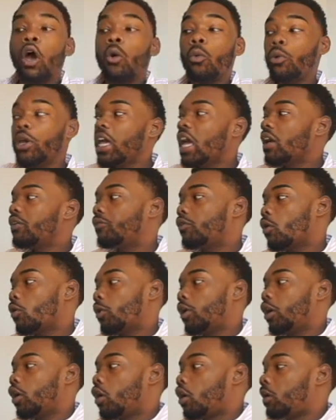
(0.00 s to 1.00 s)
we have
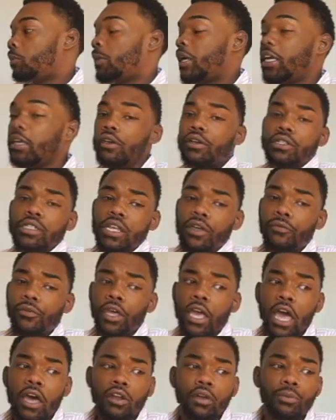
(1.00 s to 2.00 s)
going on. Making yourself
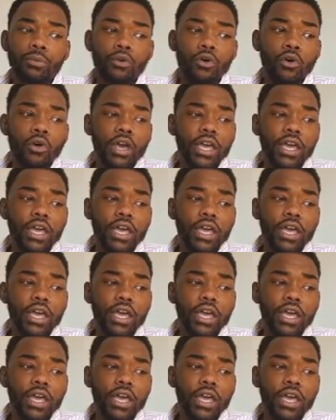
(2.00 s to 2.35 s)
accountable